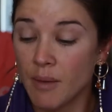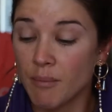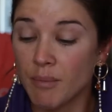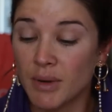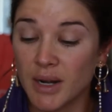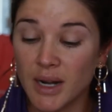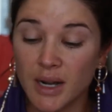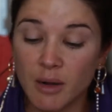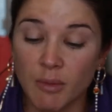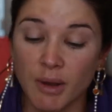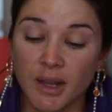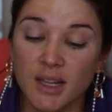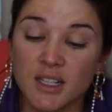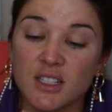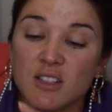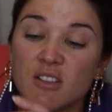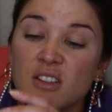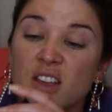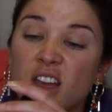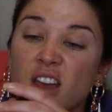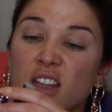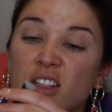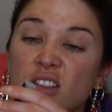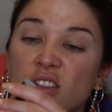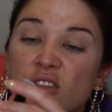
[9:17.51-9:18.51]
But anyway, so
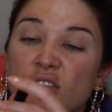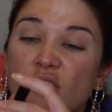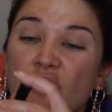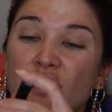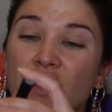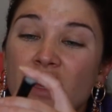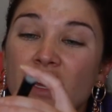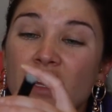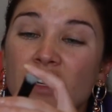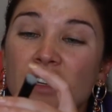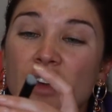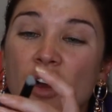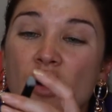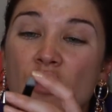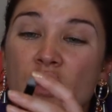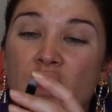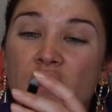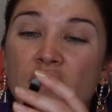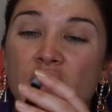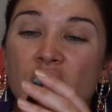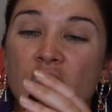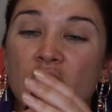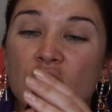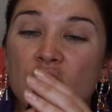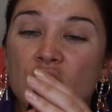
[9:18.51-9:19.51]
yeah, so I got that. I'll
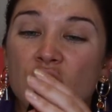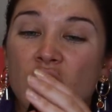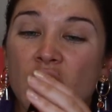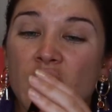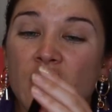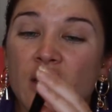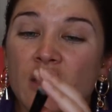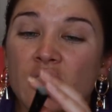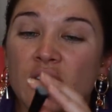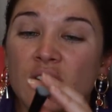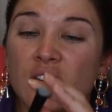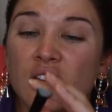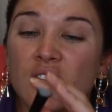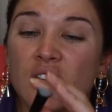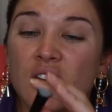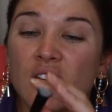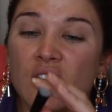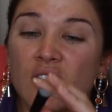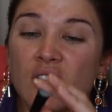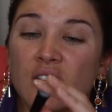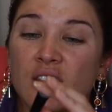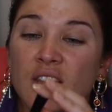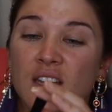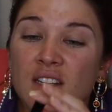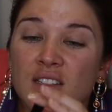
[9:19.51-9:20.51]
give that a try. You
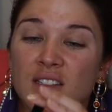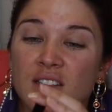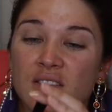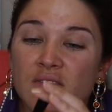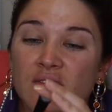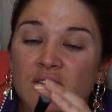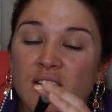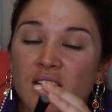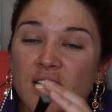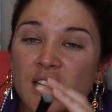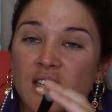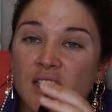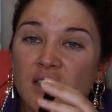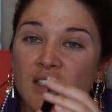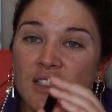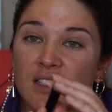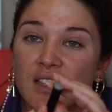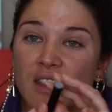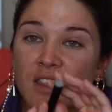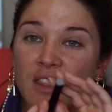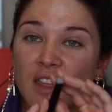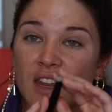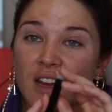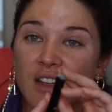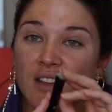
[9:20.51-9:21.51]
know, that's definitely
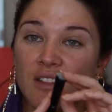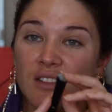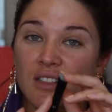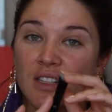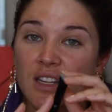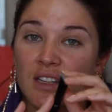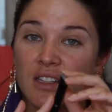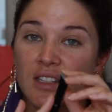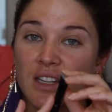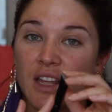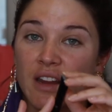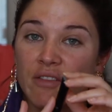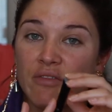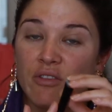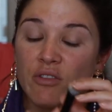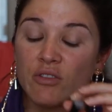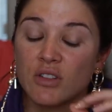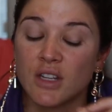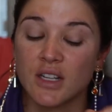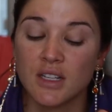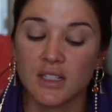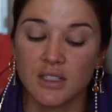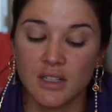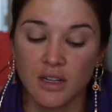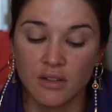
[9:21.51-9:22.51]
synthetic because that's Kat Von
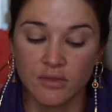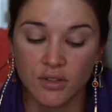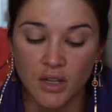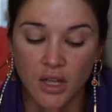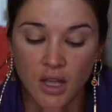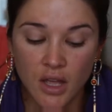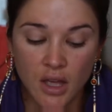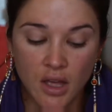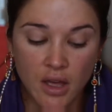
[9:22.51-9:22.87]
D stuff.